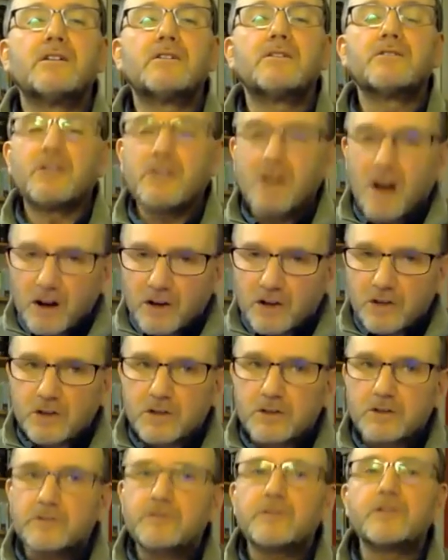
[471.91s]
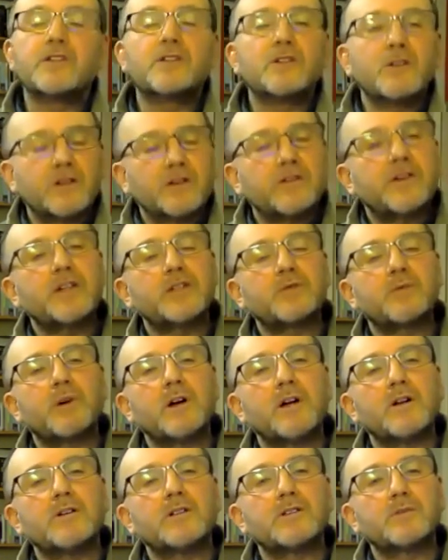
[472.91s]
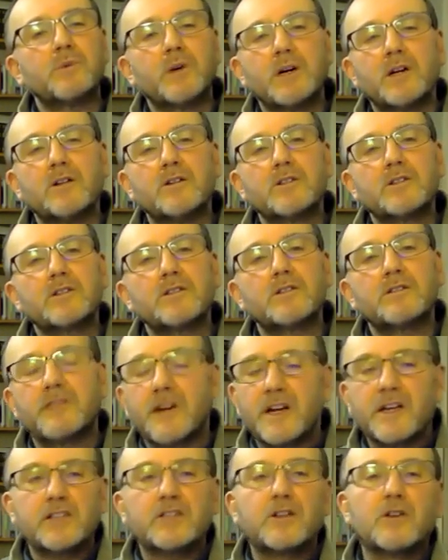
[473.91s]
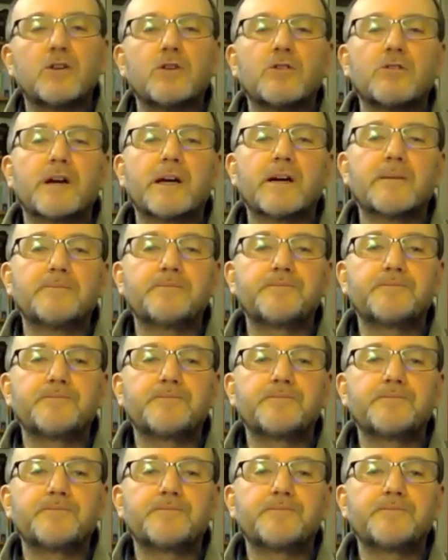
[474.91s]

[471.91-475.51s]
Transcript: for our good, for the good of his world, for his glory.